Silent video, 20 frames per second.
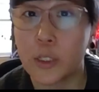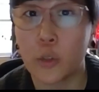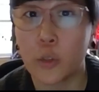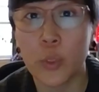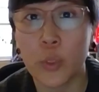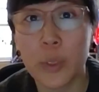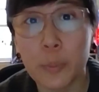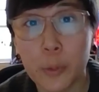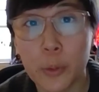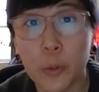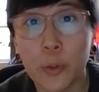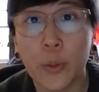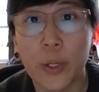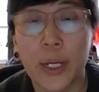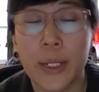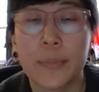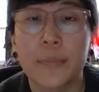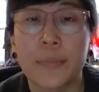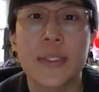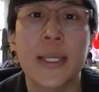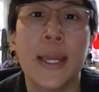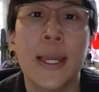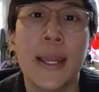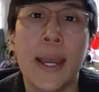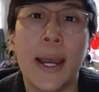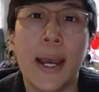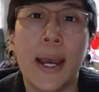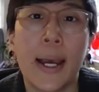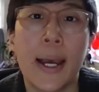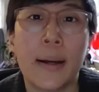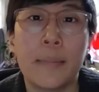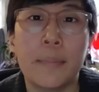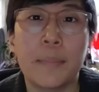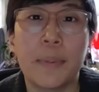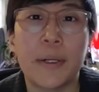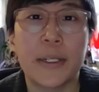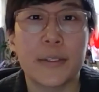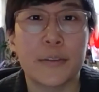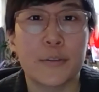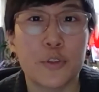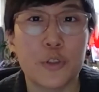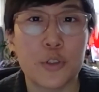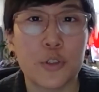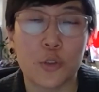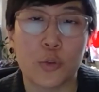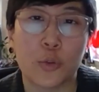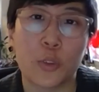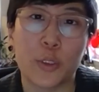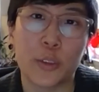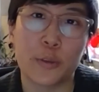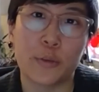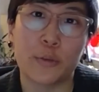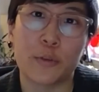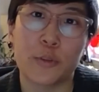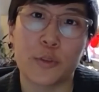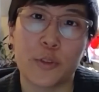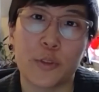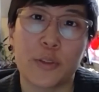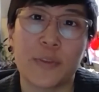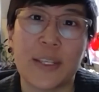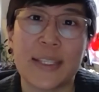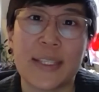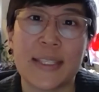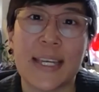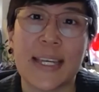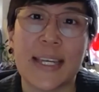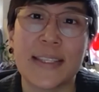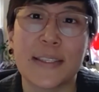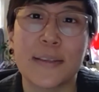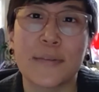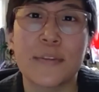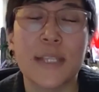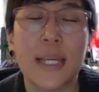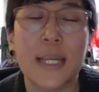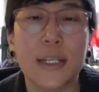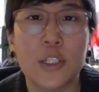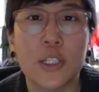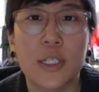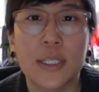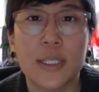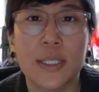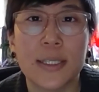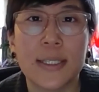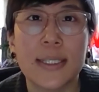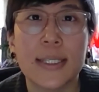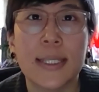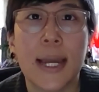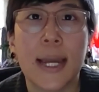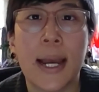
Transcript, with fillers: degree programs, um, but in short, sort of intensive sessions.